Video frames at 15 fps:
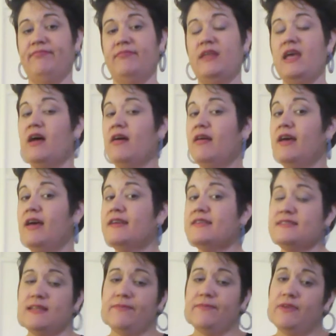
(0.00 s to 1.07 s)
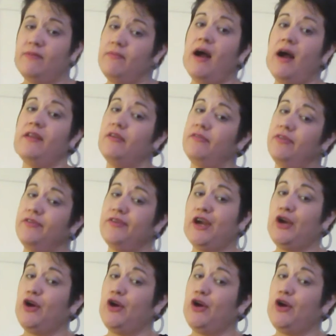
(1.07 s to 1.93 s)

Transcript: Now, some of you might not feel very